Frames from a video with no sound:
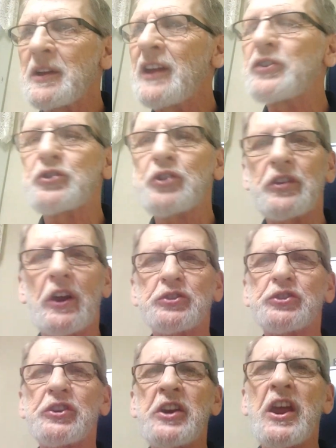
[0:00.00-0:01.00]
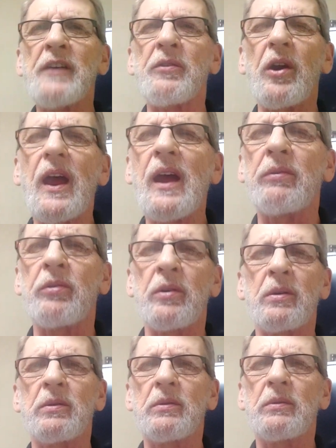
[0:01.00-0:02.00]
there should never,
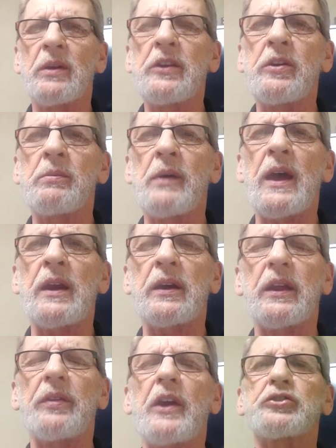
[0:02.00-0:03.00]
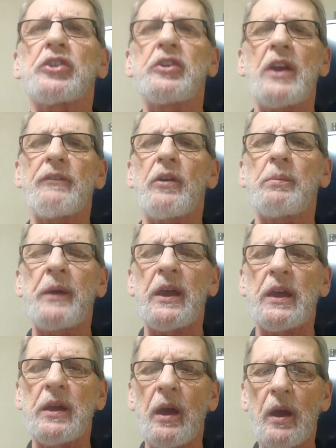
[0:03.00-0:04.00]
ever, in humanity, there should never
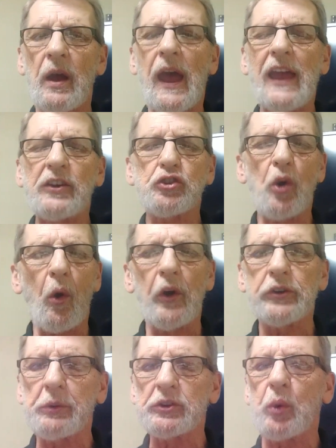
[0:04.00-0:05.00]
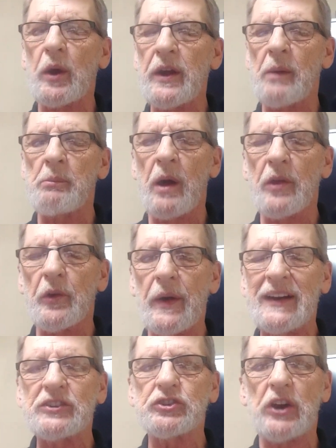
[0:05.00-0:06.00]
be a choice between a mother
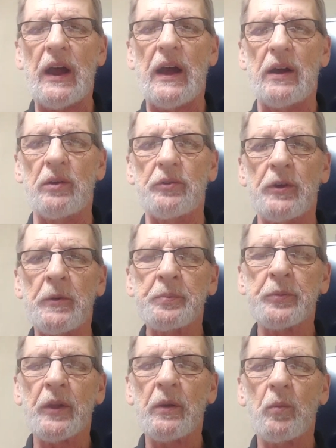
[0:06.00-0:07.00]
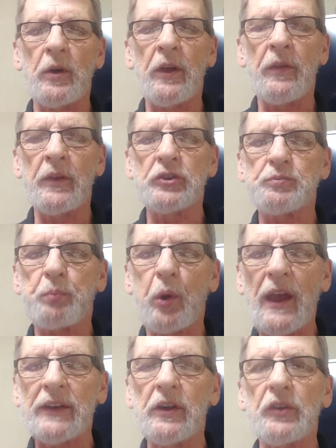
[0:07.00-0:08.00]
and a child when the
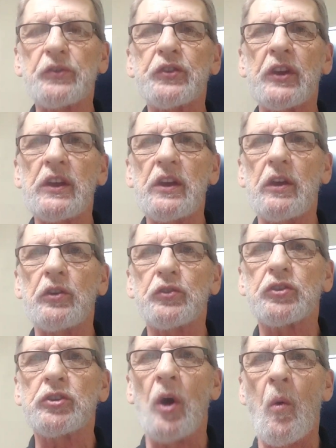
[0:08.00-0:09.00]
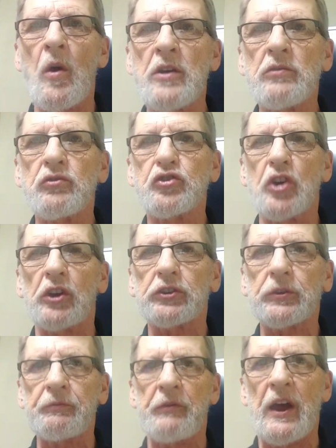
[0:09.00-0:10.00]
pregnancy is going
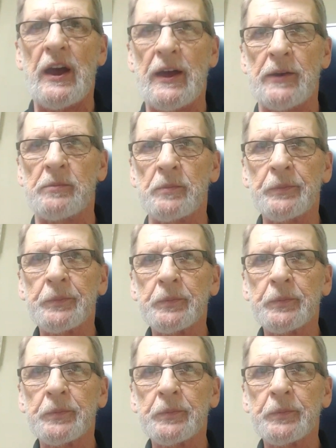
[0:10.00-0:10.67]
just fine.